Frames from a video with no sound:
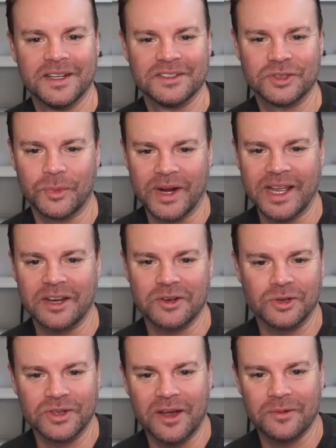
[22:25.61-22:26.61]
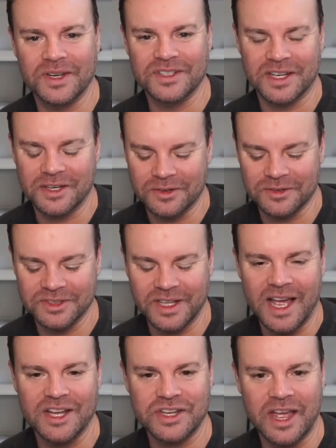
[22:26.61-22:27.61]
So when I get a cold outreach, I go
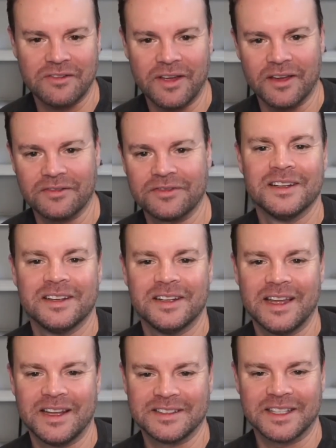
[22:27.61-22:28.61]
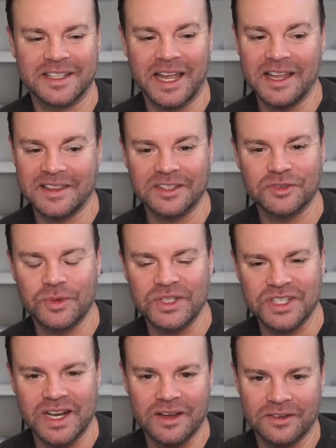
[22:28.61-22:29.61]
/FF, and it's like, hey, thanks for
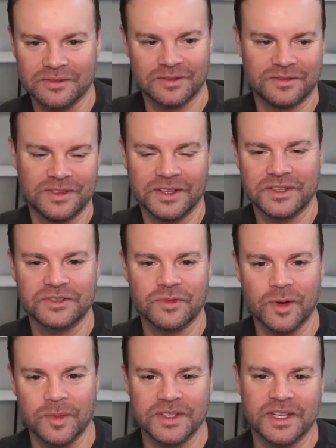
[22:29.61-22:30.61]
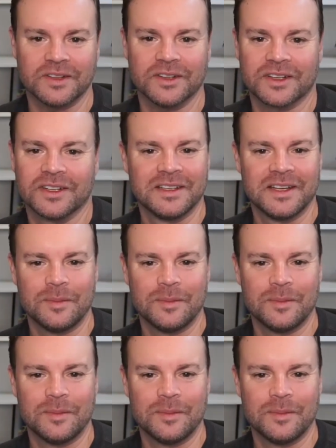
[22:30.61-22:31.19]
reaching out. Fill out this form. I'll take a look.